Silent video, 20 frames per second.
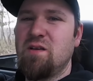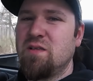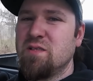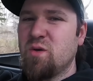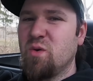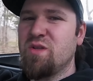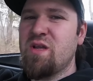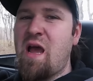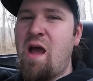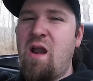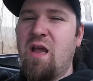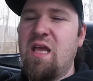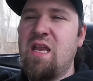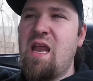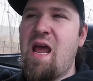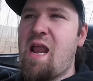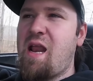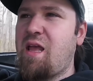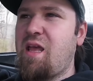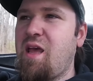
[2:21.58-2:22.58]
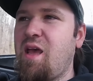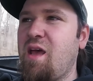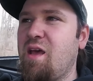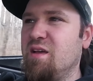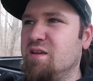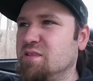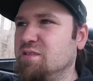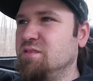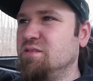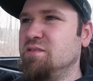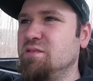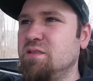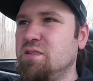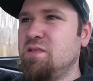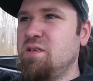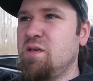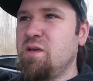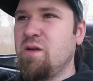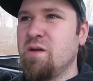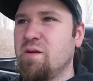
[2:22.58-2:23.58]
So we're down in Connecticut.
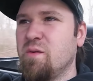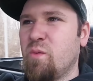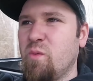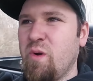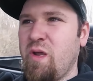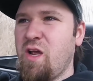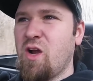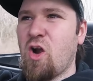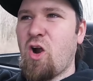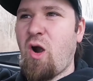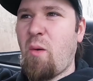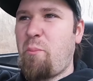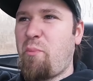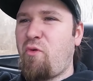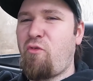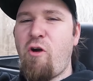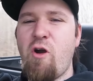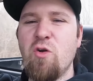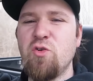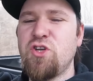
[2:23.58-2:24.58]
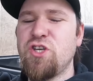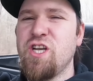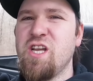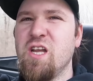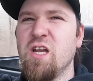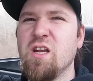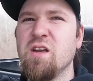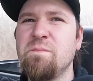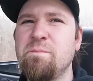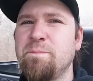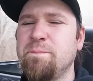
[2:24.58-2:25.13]
We are approaching.